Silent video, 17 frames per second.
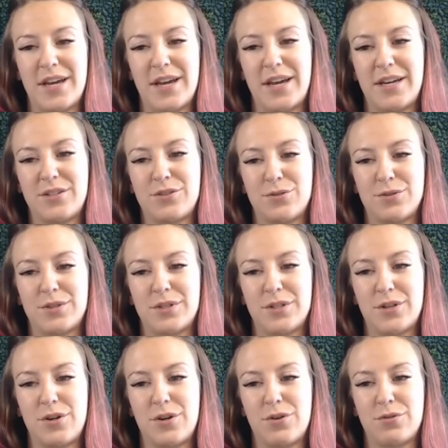Okay, so it's
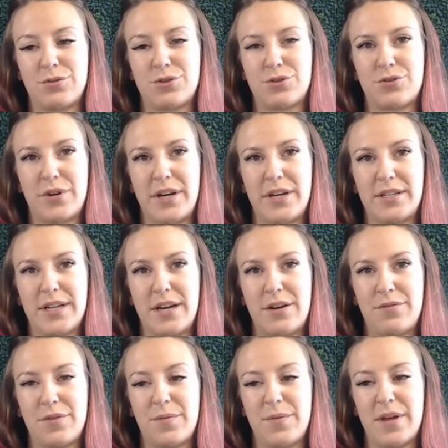going to go straight
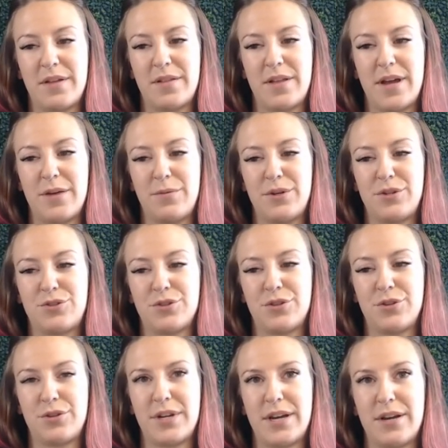down from that line we
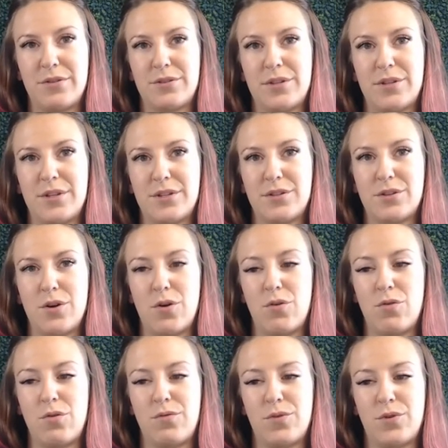drew down to the
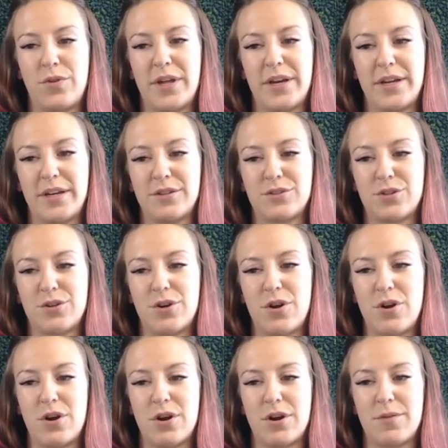oval that is her
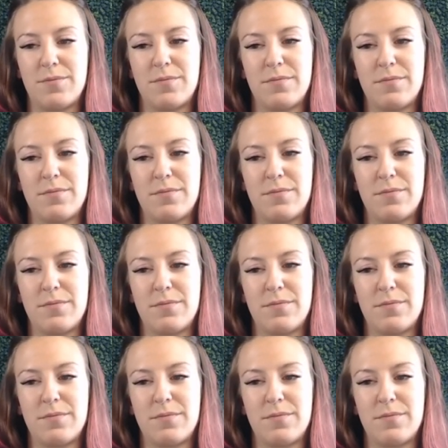arm.